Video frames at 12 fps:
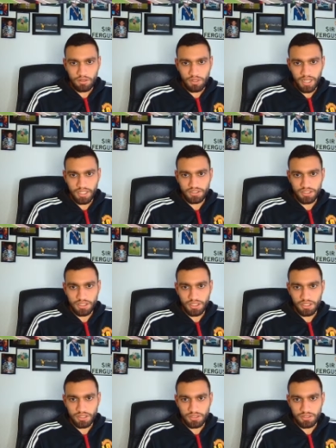Antony
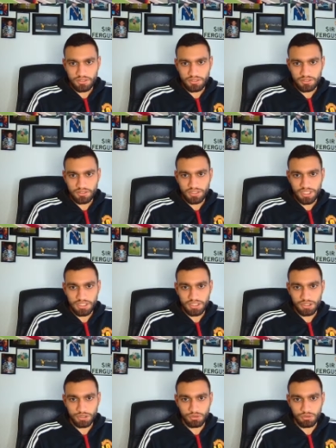takes it
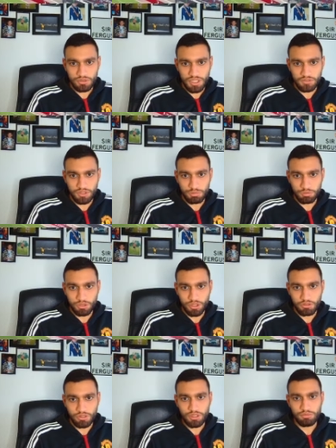short, gives it to
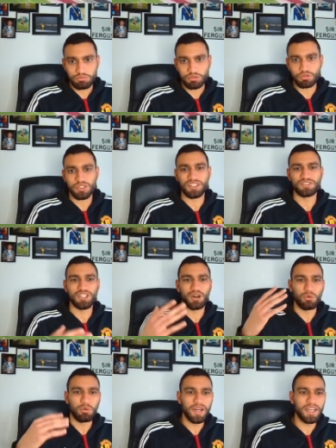Bruno. Bruno gives it
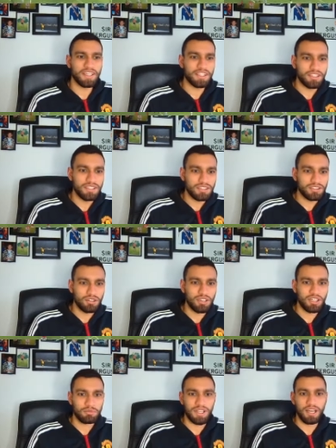away. Don't
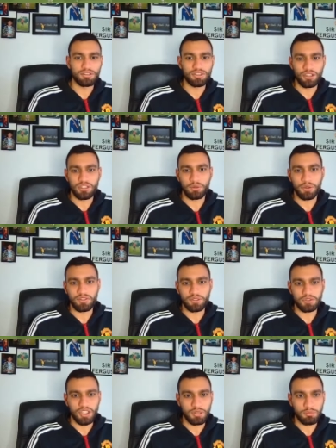let them counter. Okay, we have some
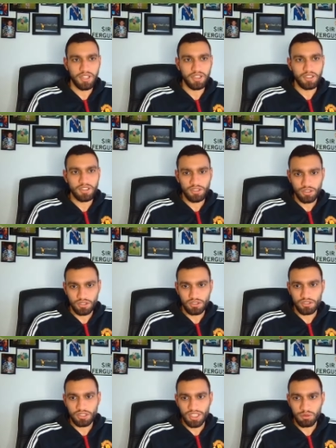time there.
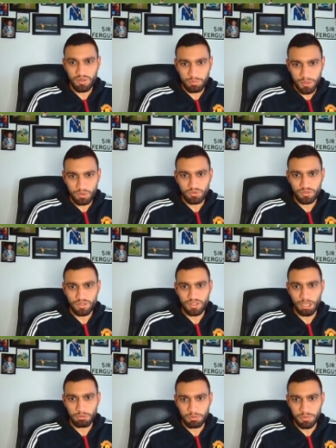Good. Can we build?
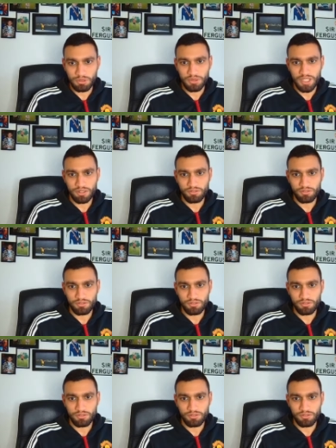Can we build now?